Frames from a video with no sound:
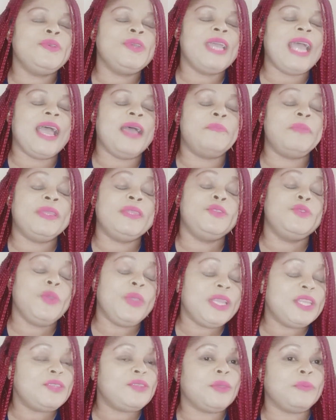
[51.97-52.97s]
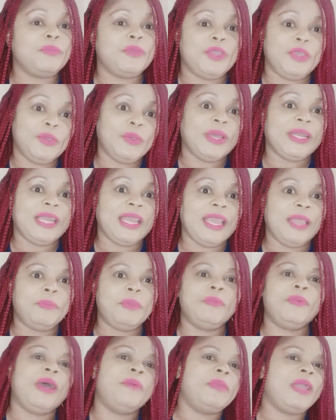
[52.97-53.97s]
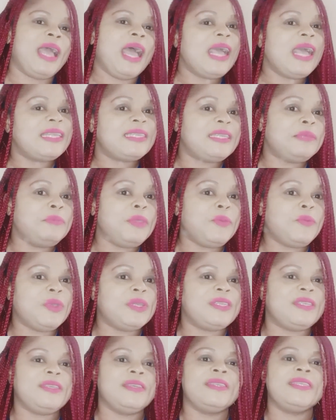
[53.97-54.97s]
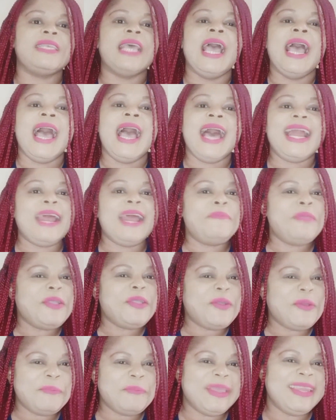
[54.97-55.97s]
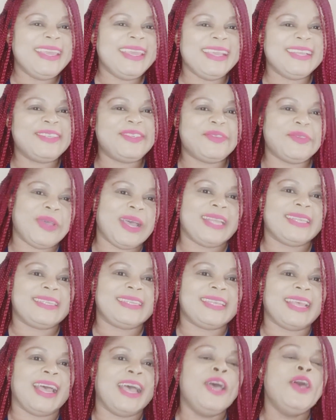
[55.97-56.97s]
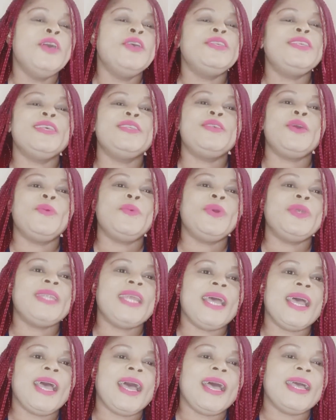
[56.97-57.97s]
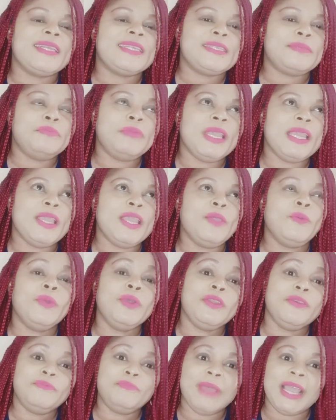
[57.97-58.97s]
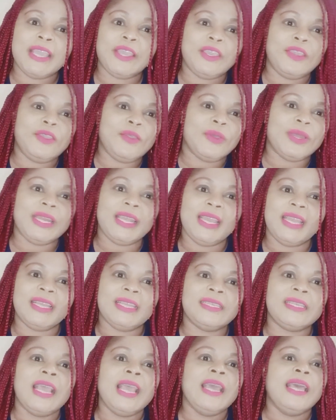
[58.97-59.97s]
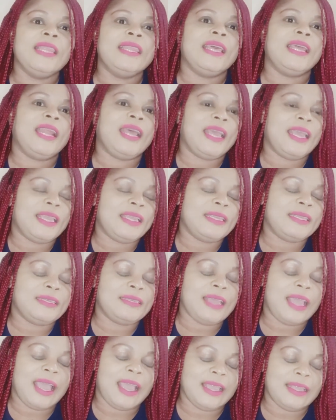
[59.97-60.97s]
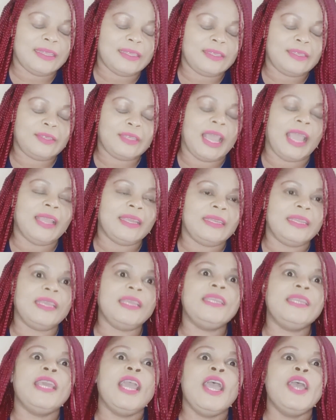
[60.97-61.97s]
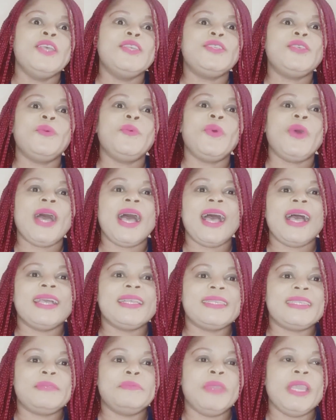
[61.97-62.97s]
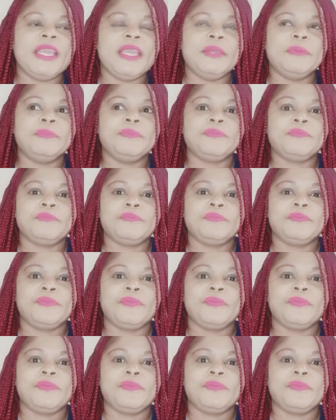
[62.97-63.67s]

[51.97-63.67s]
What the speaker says: I've been doing some Q&A, people have been asking me questions and I've been coming here to answer. So someone asked me, in one of my Q&As that I did, someone asked me